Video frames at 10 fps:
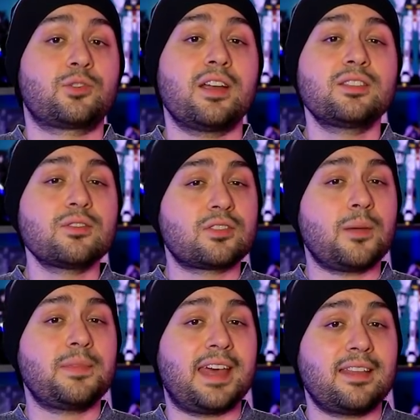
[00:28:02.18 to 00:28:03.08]
tried to
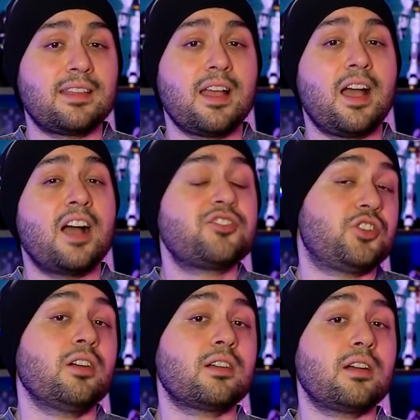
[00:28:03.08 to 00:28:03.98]
stop that, a
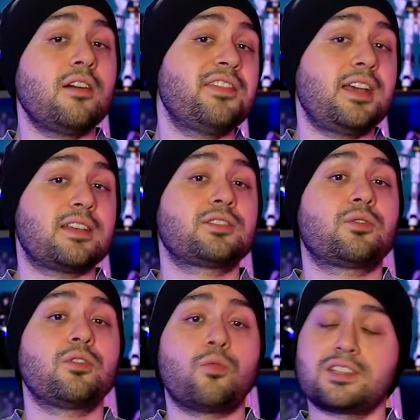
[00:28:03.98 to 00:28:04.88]
chunk of the
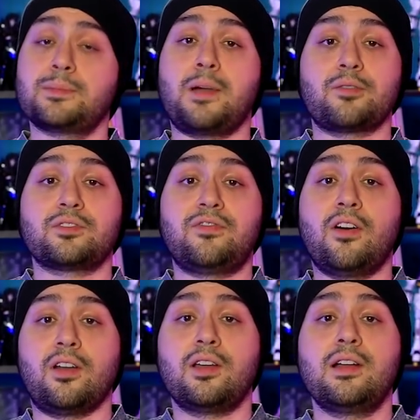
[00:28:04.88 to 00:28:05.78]
asteroid was about to fall.